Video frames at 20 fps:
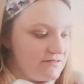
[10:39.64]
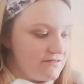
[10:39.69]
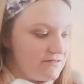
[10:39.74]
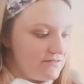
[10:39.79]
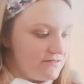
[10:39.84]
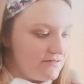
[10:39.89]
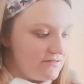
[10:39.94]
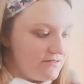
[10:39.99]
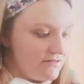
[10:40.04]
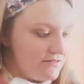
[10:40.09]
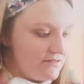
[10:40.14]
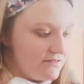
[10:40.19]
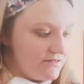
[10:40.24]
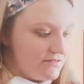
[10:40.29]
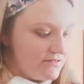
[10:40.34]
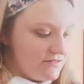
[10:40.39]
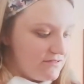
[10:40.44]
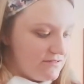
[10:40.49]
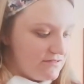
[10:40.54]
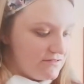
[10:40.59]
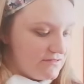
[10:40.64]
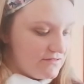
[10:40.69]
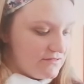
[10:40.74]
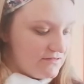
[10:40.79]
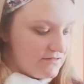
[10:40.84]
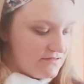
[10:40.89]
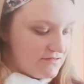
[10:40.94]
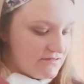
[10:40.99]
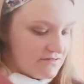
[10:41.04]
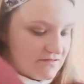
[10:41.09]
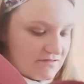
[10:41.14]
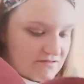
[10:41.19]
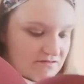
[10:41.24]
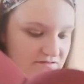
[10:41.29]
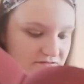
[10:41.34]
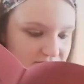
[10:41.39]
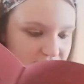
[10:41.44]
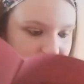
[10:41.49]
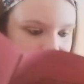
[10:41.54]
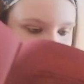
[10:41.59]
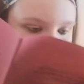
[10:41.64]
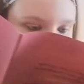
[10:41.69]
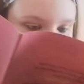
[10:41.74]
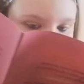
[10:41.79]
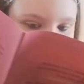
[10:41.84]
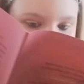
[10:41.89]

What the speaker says: (no one is talking)